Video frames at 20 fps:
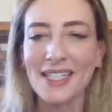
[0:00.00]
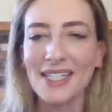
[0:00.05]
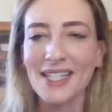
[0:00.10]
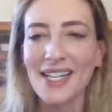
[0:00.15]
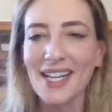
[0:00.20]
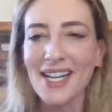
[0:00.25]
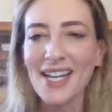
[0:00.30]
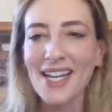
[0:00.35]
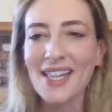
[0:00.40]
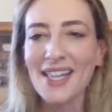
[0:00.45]
and
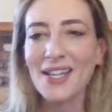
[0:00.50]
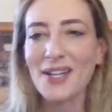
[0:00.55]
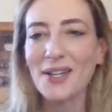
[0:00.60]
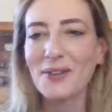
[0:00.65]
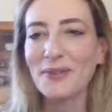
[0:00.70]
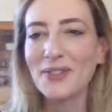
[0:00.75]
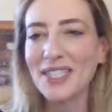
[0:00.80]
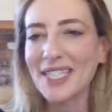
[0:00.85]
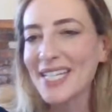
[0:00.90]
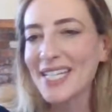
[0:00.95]
that
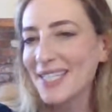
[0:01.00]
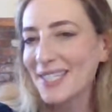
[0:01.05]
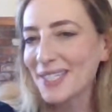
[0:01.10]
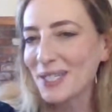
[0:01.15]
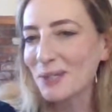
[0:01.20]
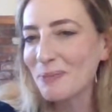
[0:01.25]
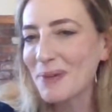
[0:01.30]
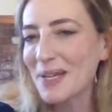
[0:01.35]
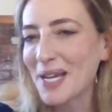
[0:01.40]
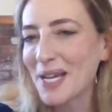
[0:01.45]
you've seen
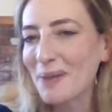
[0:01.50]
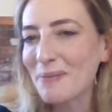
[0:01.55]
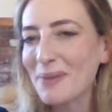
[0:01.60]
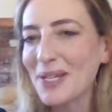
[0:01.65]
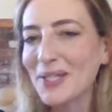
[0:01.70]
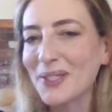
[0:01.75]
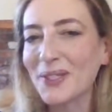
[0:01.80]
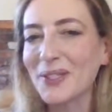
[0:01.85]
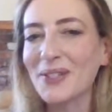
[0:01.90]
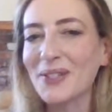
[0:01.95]
since
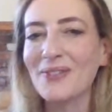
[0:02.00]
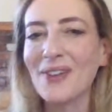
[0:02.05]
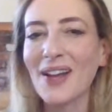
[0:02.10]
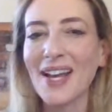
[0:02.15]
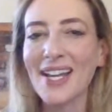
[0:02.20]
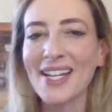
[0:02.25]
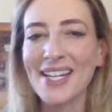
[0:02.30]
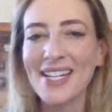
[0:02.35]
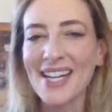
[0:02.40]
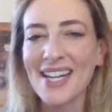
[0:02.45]
becoming
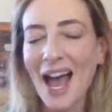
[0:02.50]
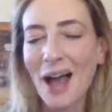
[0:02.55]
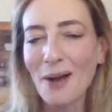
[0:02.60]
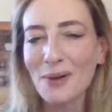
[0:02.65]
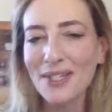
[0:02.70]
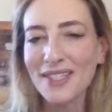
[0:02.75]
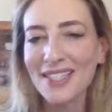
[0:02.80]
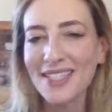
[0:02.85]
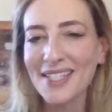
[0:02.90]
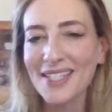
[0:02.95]
certified and
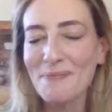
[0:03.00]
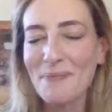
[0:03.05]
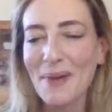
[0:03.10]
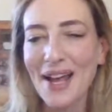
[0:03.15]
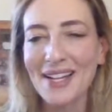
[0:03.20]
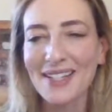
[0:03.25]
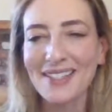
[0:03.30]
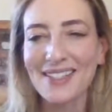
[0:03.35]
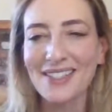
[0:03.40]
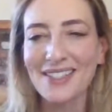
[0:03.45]
how has it
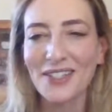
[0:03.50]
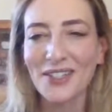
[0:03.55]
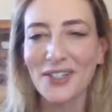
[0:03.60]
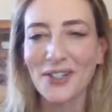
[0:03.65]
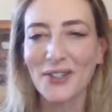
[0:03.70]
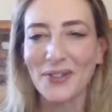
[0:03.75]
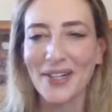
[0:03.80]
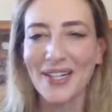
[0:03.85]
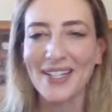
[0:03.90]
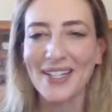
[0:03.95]
impacted your
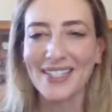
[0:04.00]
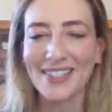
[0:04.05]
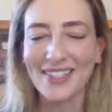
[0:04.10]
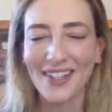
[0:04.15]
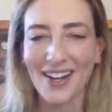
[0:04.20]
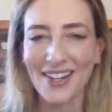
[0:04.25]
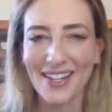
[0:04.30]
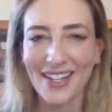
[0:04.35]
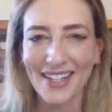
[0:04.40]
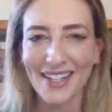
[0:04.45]
career at
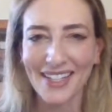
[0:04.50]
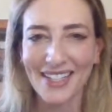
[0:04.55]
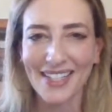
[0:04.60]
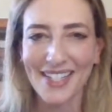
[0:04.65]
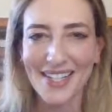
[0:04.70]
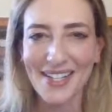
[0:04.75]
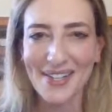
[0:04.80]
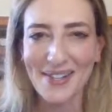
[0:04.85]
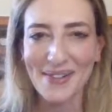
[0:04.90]
SADA?